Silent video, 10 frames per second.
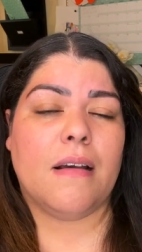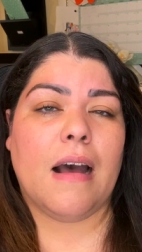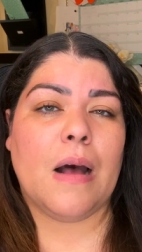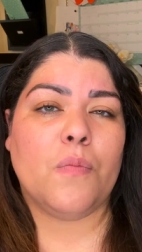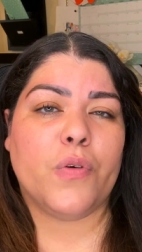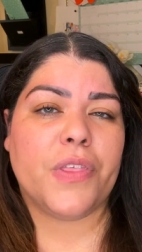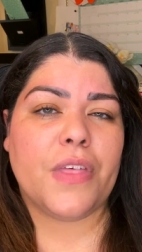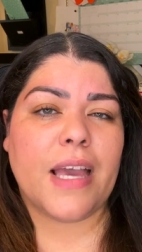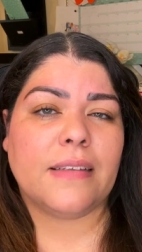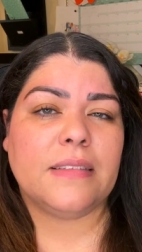um, with
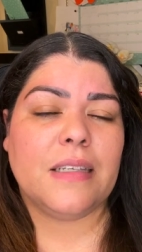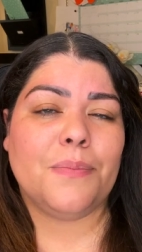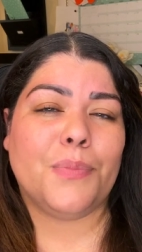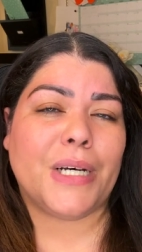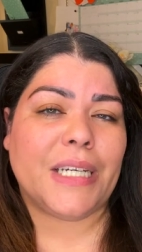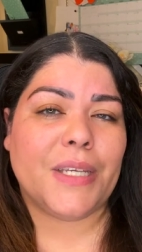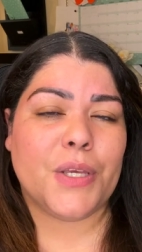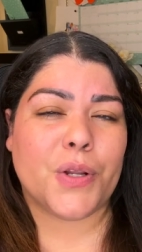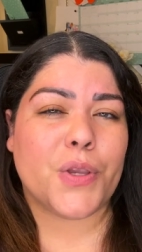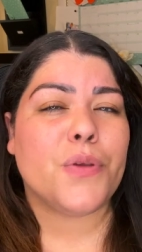Etsy, but
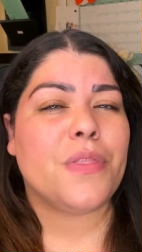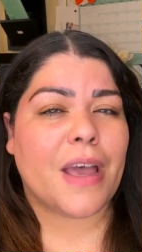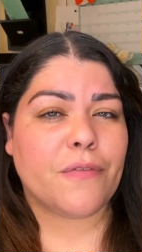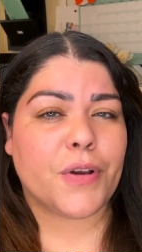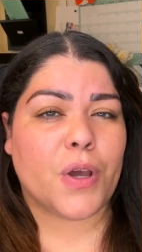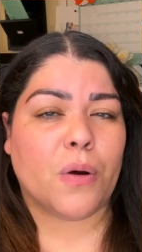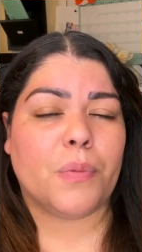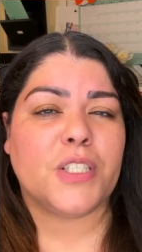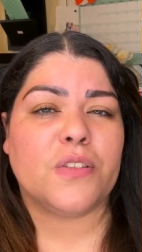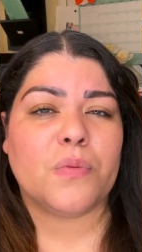you know, you never know.
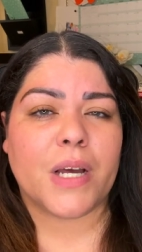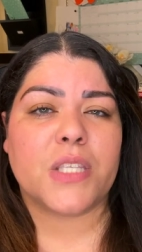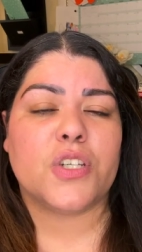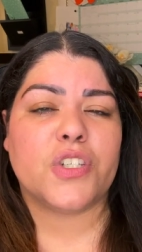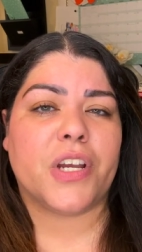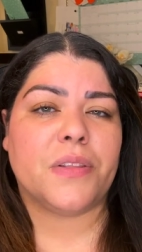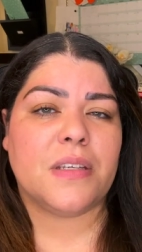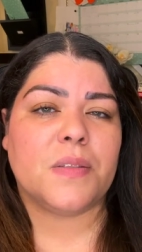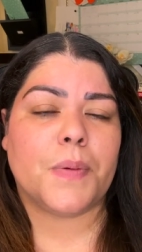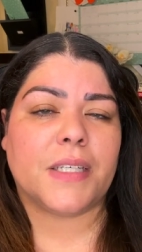But just wanted to share
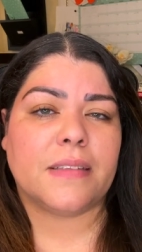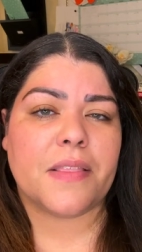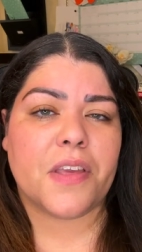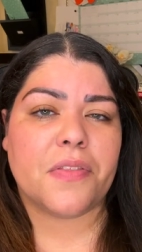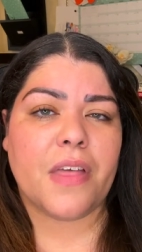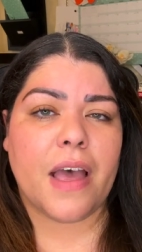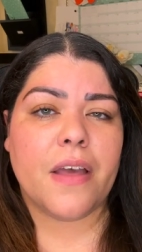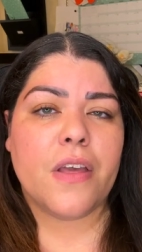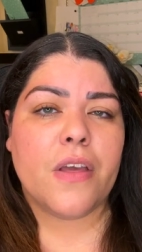these because I think that